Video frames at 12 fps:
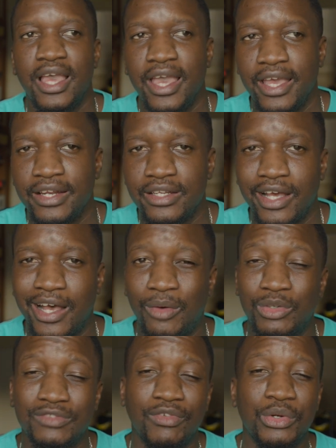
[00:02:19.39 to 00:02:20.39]
and I
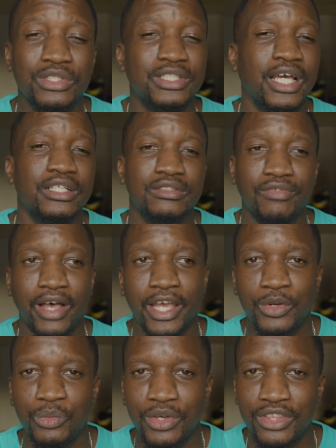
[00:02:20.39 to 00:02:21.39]
was very
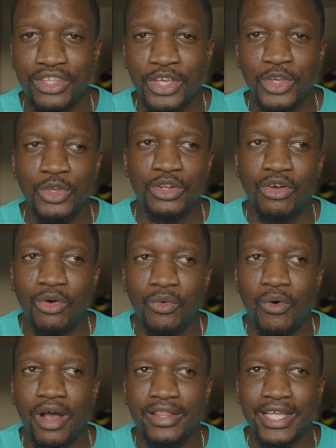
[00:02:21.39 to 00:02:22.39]
satisfied with
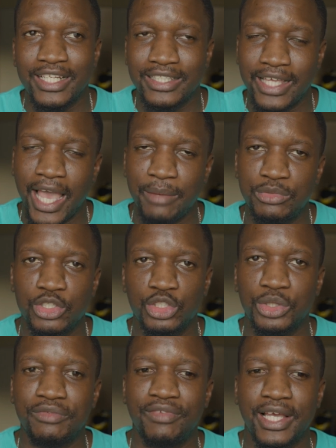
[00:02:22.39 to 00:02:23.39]
that it
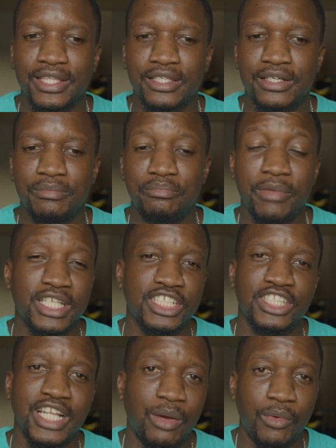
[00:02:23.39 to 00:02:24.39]
captured sort of like the
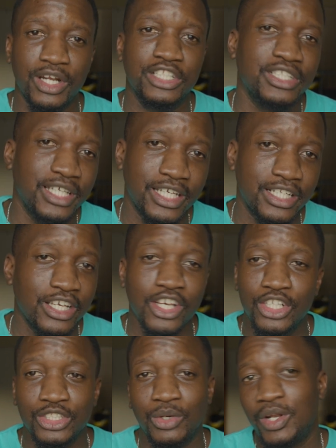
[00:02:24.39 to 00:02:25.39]
message that I wanted to hit.
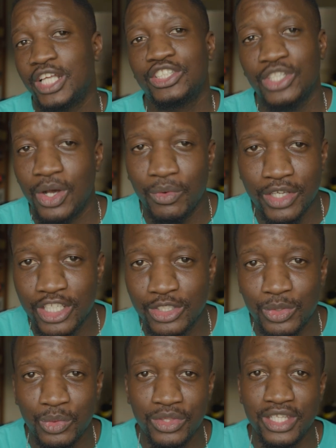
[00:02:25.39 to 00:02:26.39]
So let's go
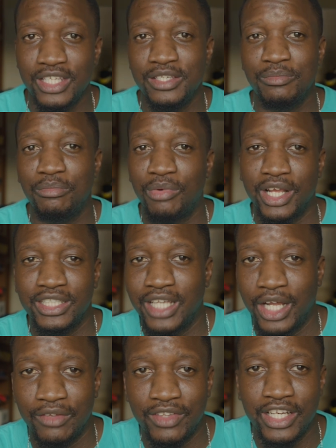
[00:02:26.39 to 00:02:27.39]
into the
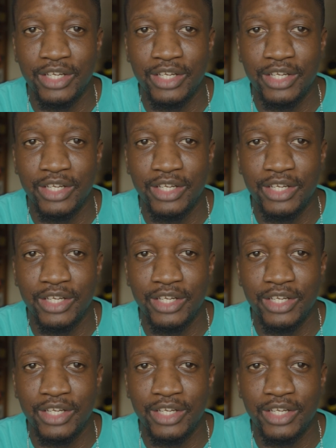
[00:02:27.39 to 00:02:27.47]
breakdown of the